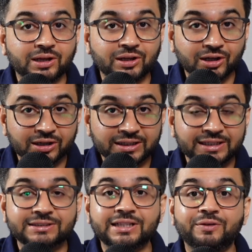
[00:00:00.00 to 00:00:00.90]

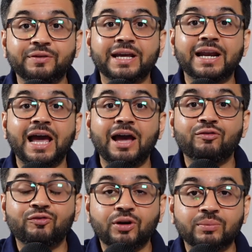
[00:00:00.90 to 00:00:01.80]
learnings that we can have
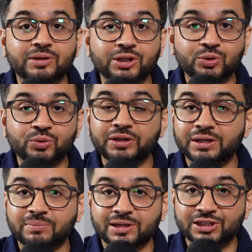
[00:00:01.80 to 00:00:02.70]
from the
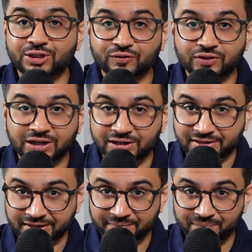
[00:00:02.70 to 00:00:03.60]
union budget of the
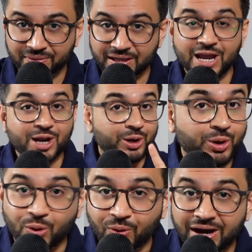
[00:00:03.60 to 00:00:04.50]
country.
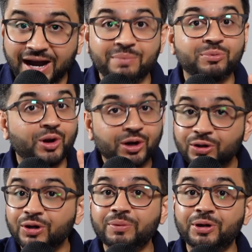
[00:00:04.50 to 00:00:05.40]
No, I'm not
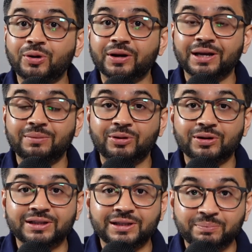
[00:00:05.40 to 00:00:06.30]
going to be talking
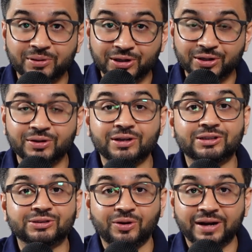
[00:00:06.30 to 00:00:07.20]
about the
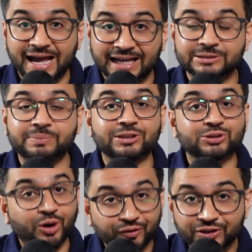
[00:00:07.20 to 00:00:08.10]
particulars or aspects
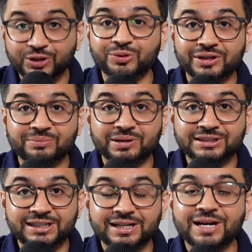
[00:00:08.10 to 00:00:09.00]
of the union
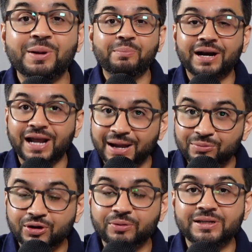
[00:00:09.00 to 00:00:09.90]
budget, but I'm
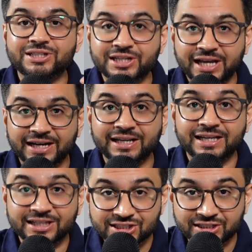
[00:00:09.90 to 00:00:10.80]
going to be sharing
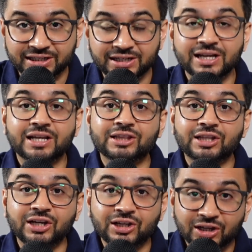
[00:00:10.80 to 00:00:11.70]
instead the
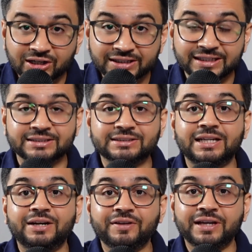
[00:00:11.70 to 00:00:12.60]
learnings
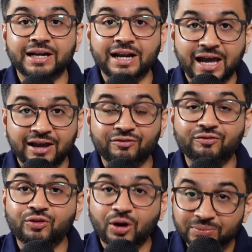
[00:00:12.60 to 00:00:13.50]
that we can have
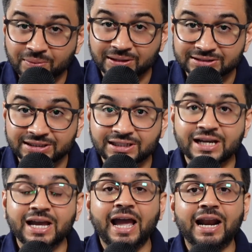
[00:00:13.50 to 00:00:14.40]
from the budget
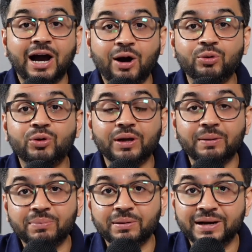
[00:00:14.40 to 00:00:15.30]
and how to
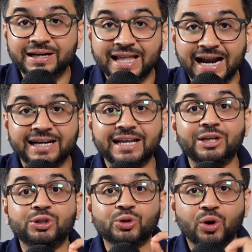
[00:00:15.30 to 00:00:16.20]
implement that
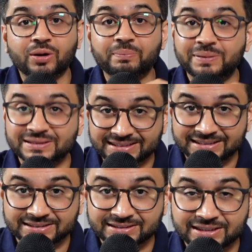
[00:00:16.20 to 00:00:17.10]
in your
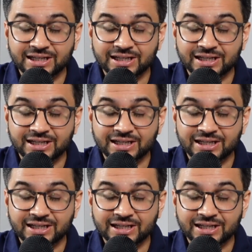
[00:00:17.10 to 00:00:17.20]
business.